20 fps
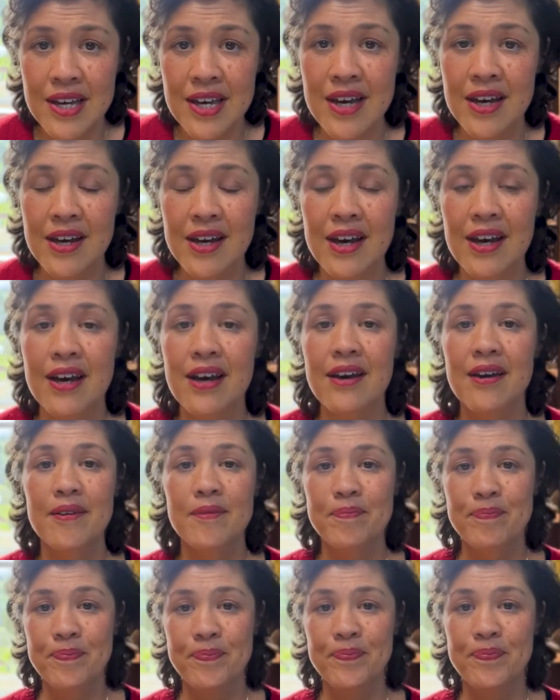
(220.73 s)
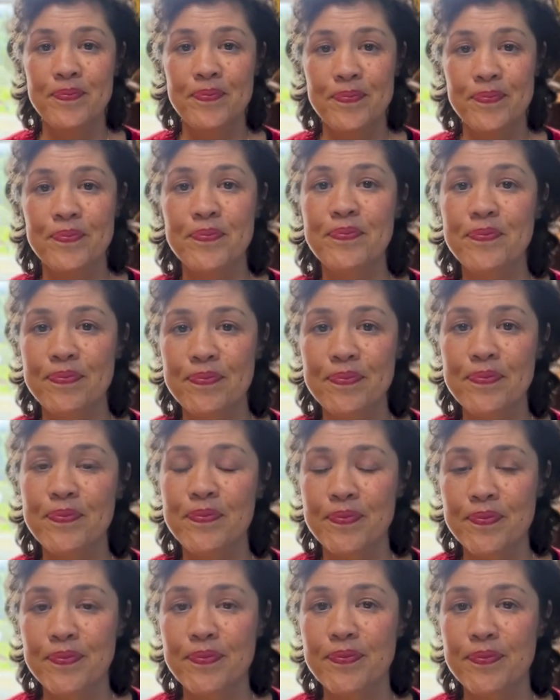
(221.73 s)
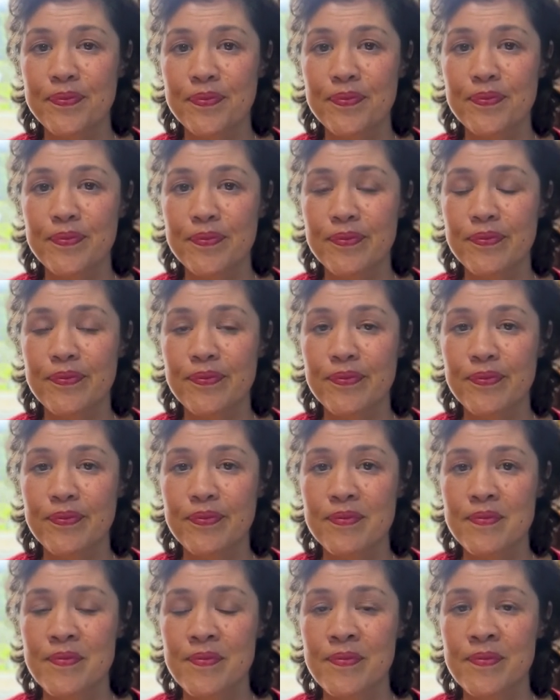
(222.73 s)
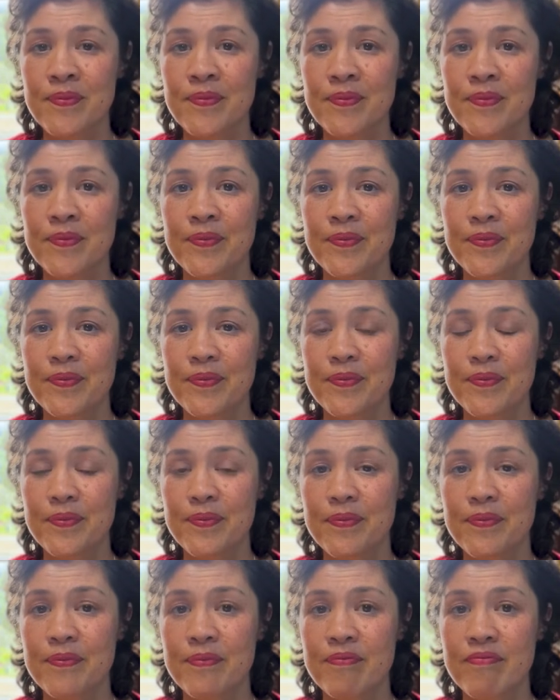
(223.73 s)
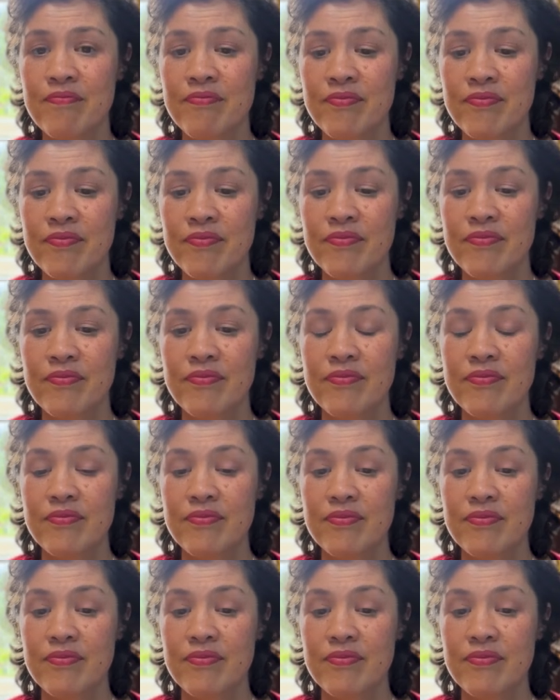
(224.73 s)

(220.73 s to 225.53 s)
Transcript: (no one is talking)